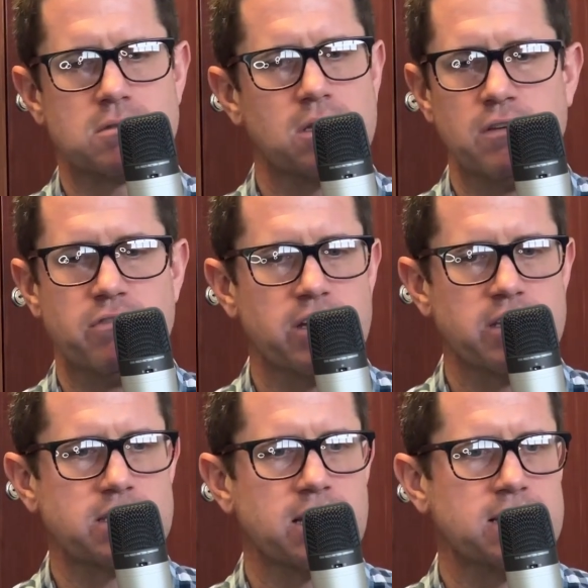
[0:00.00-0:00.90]

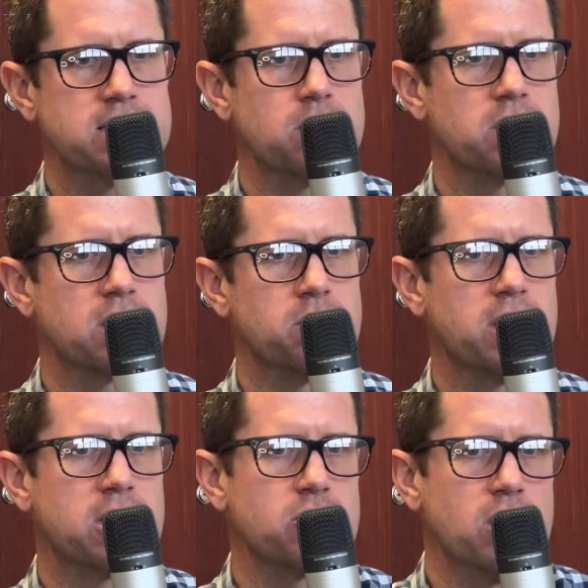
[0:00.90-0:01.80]
investigate something and make
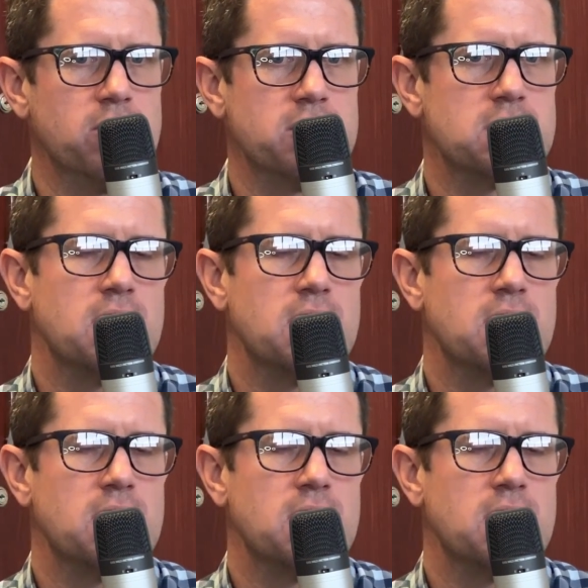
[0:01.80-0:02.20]
it relevant.